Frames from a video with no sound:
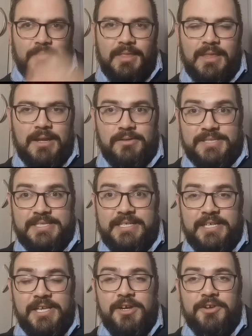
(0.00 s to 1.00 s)
our
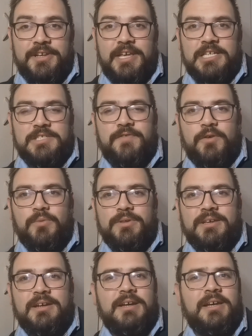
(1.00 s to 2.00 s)
CEO Nashville
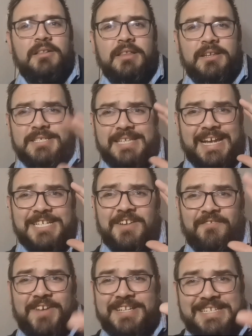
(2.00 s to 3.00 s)
with Kyle. It is actually
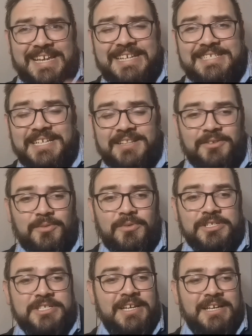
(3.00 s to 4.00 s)
a fantastic little
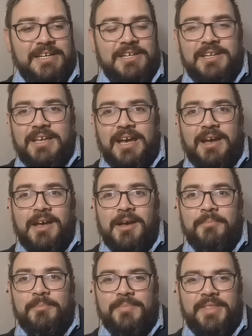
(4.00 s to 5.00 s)
watch.
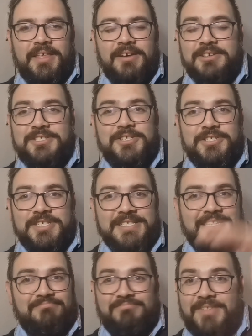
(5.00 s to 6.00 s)
Those two just,
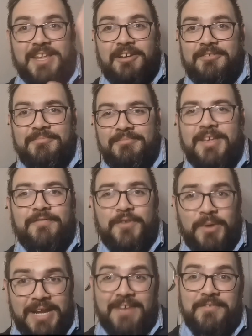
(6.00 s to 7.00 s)
if you
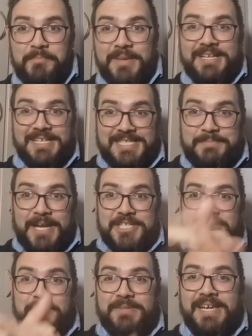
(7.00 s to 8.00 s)
want to have a
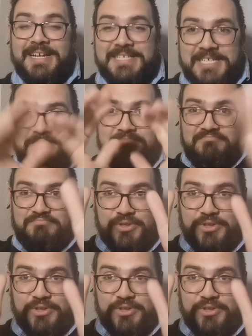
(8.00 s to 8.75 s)
smashed up tag team, put